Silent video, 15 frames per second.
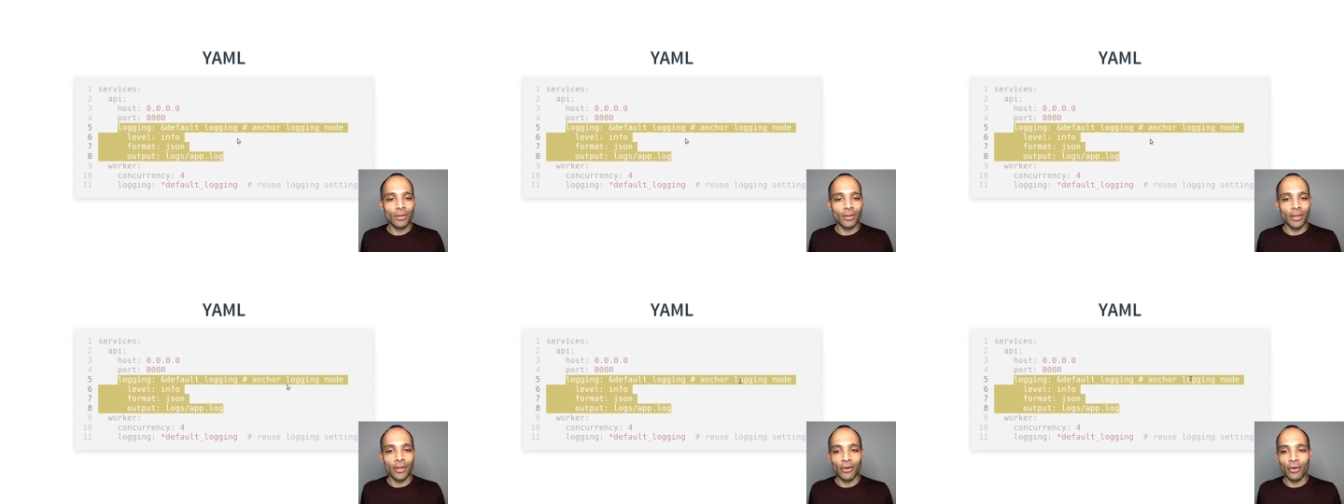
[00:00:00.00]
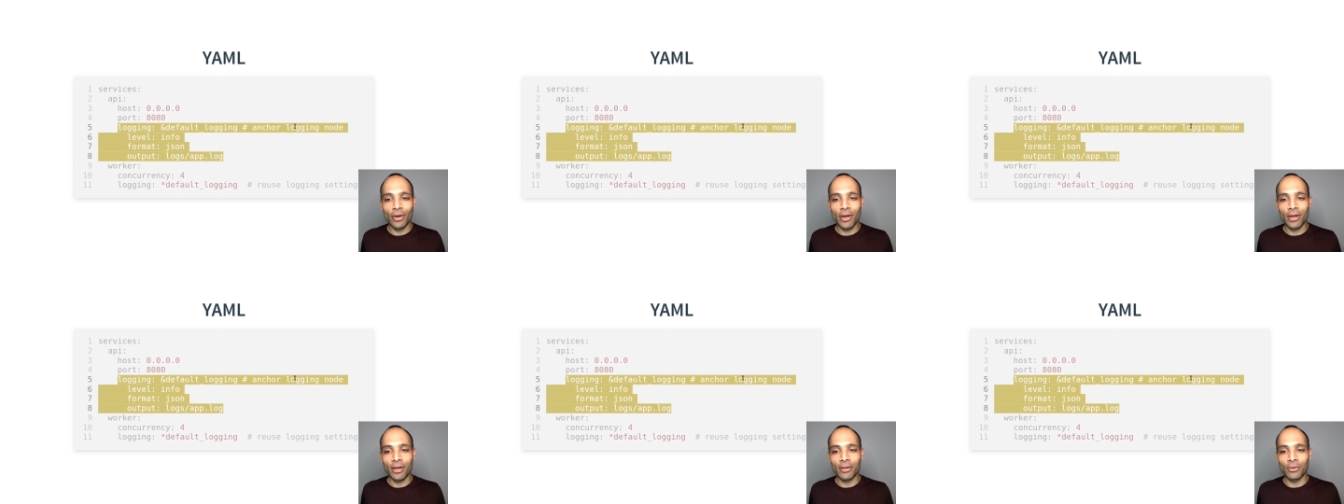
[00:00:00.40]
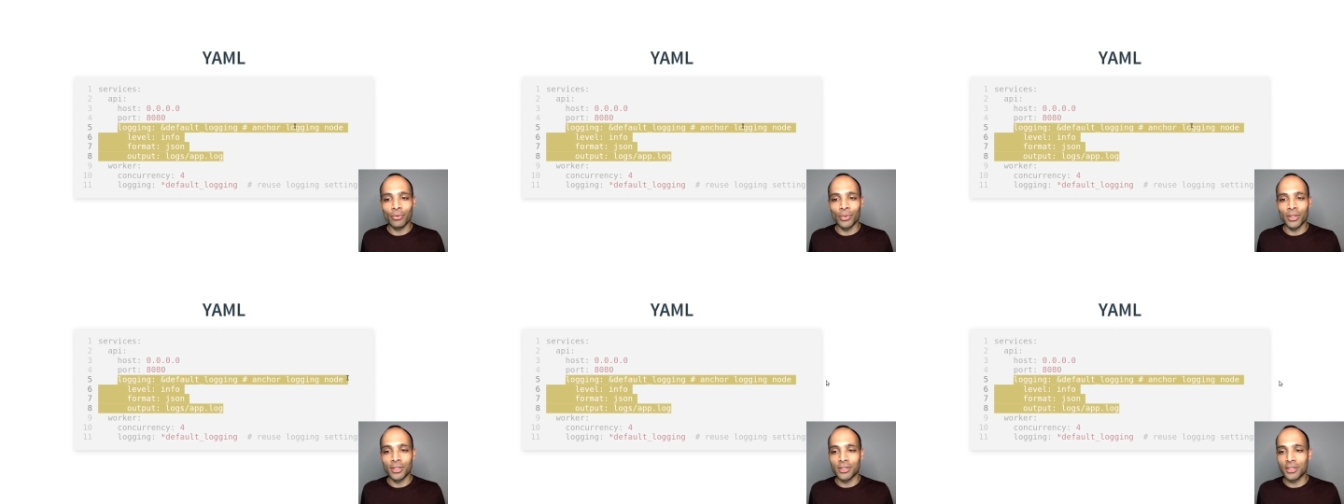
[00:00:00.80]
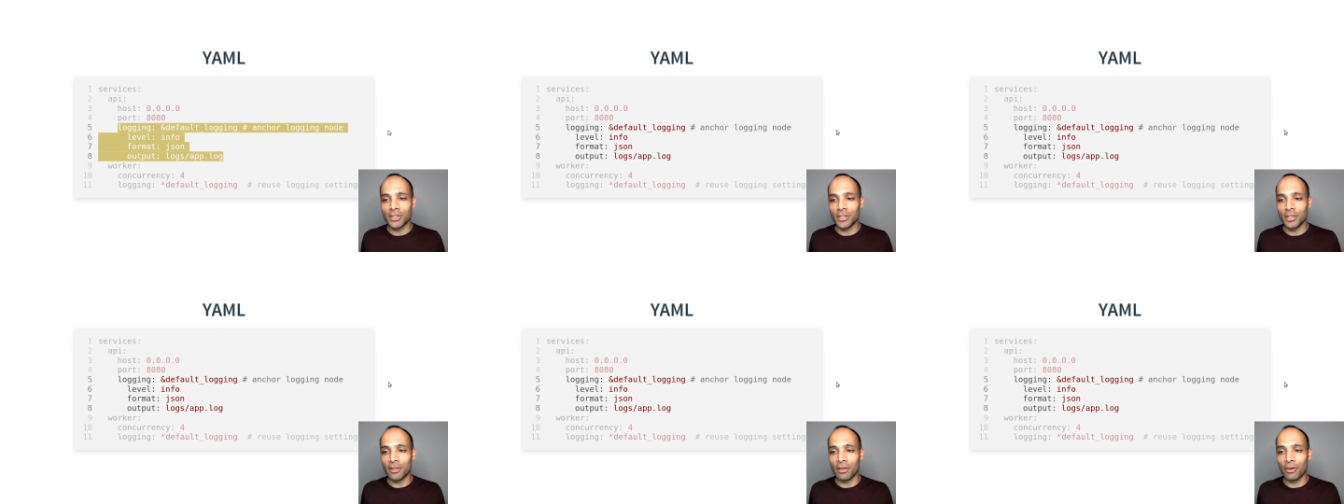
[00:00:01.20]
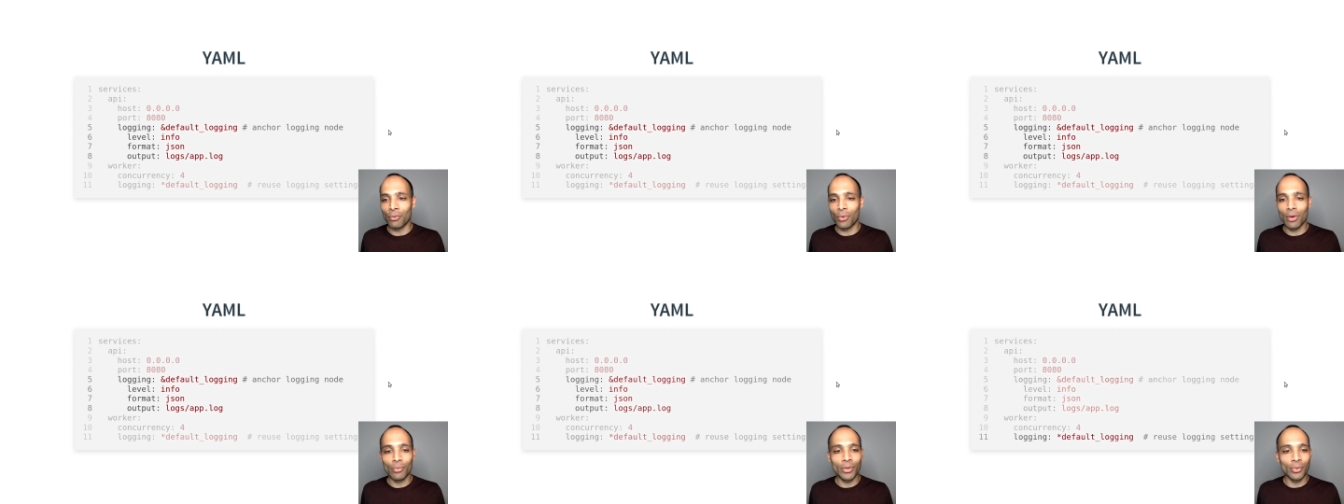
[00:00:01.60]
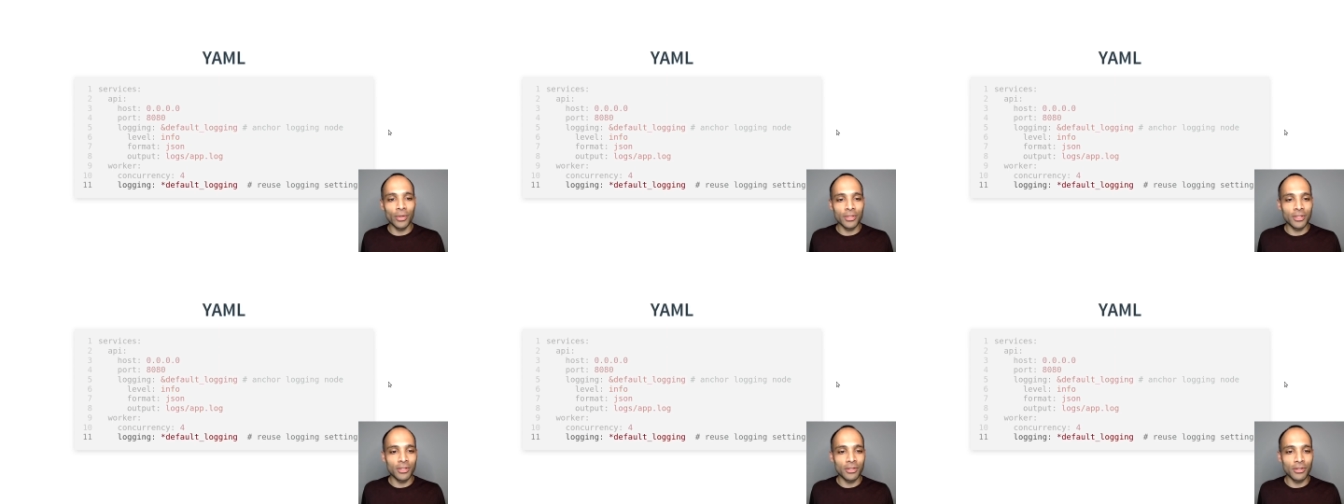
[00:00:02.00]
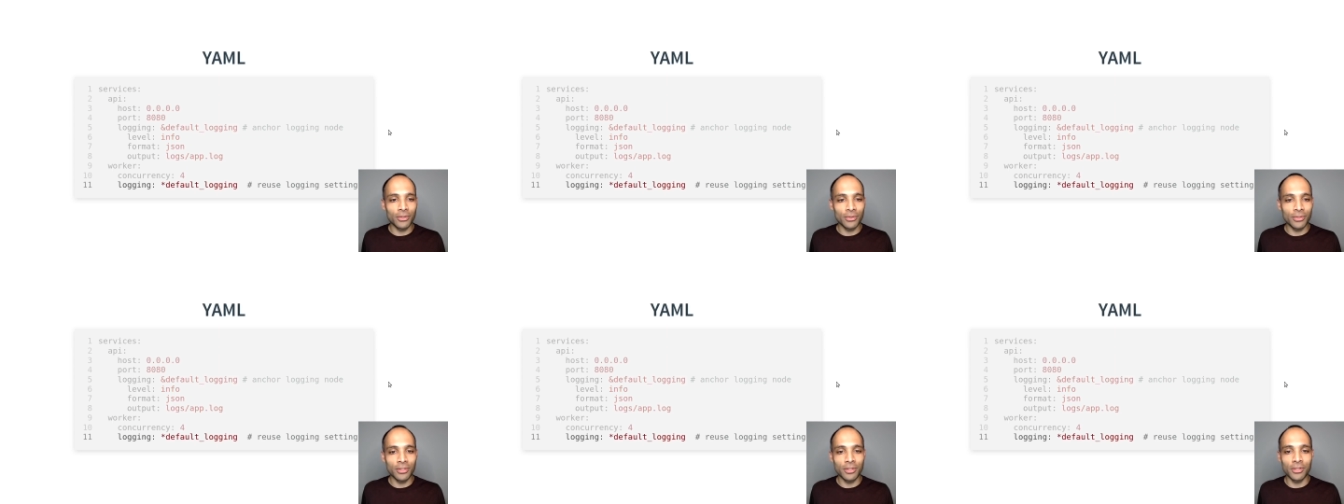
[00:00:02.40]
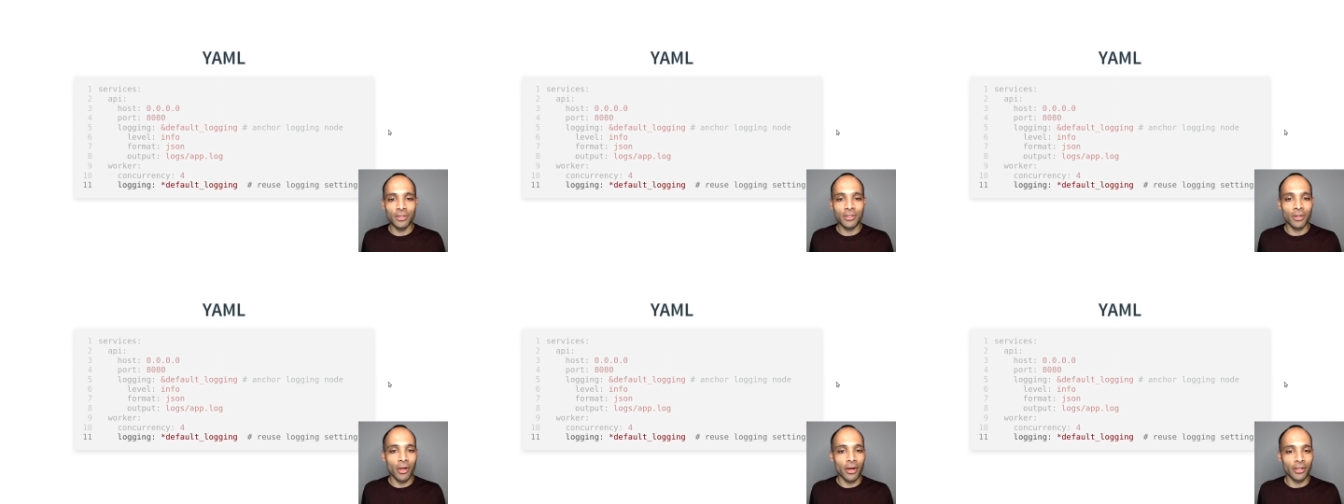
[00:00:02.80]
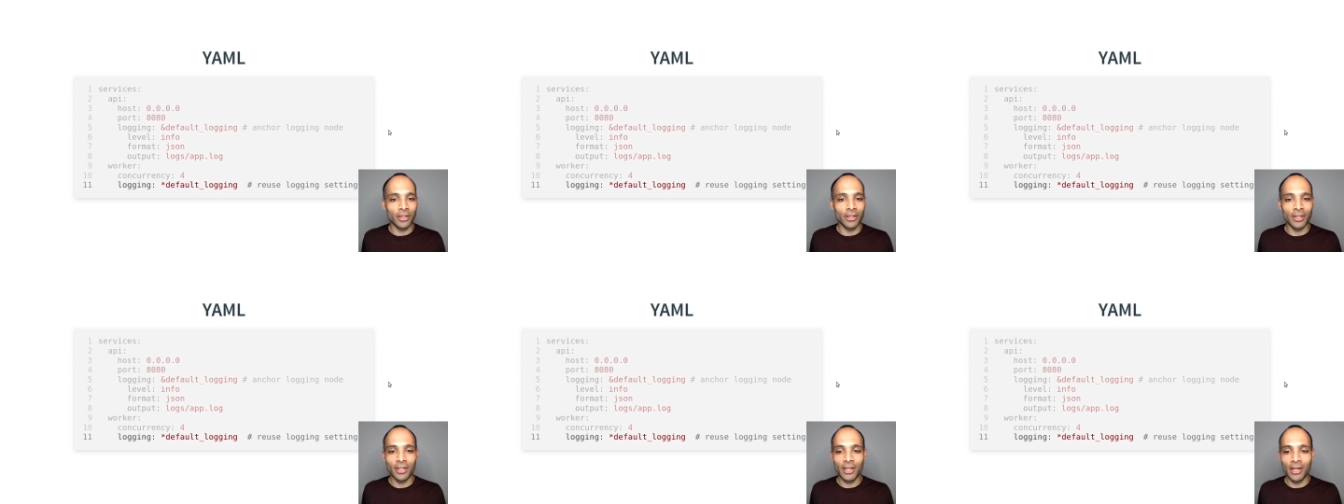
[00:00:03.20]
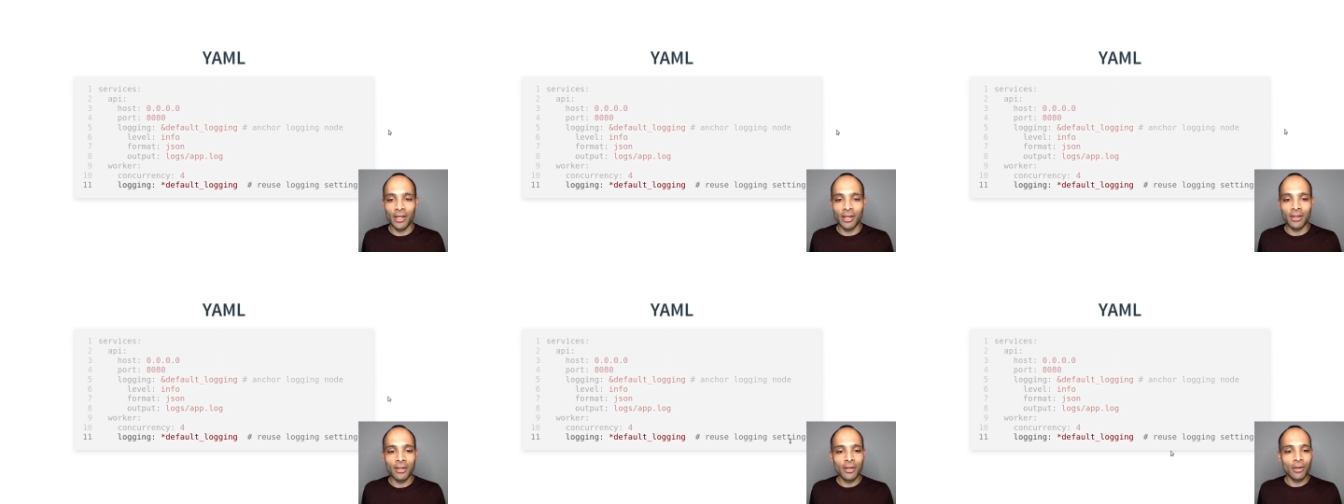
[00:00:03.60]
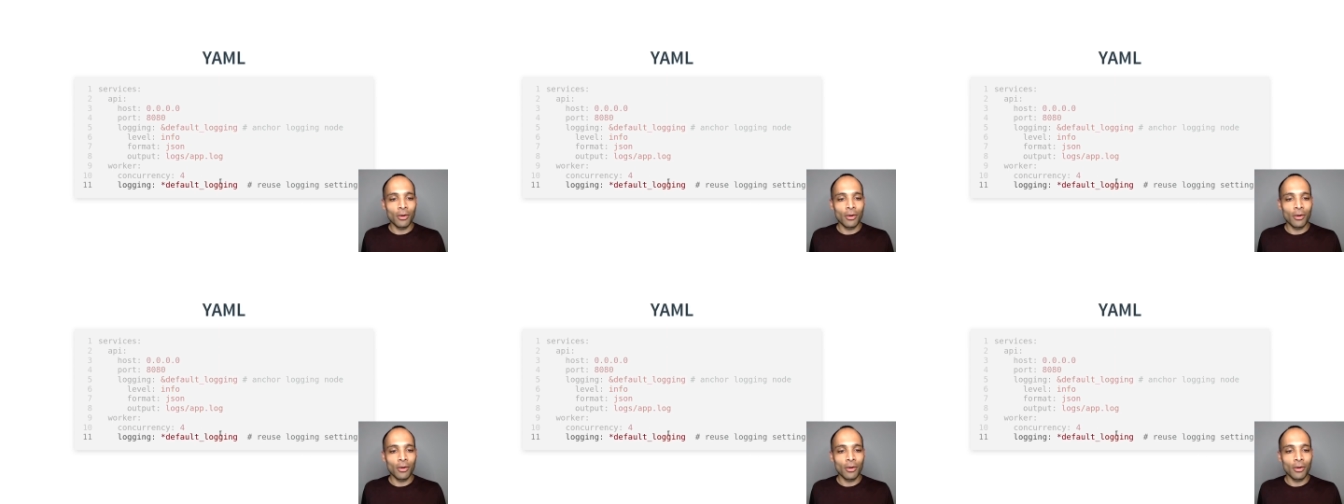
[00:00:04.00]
Later on, we can see that when we want to use this logging again,